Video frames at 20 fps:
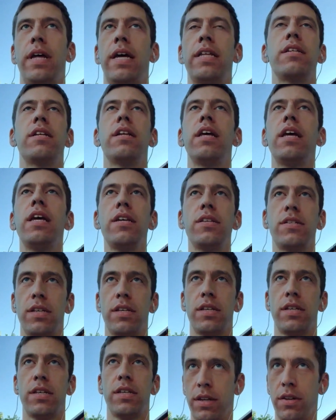an easy
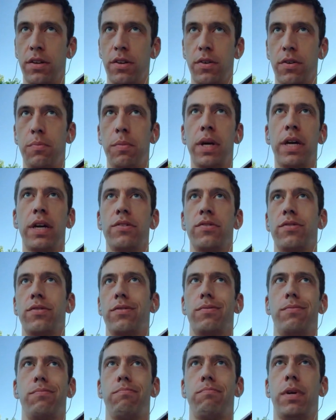thing to do because
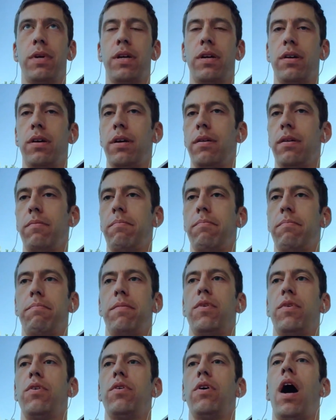
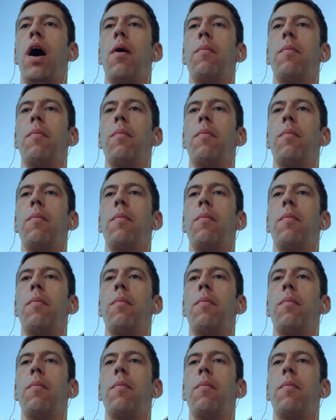how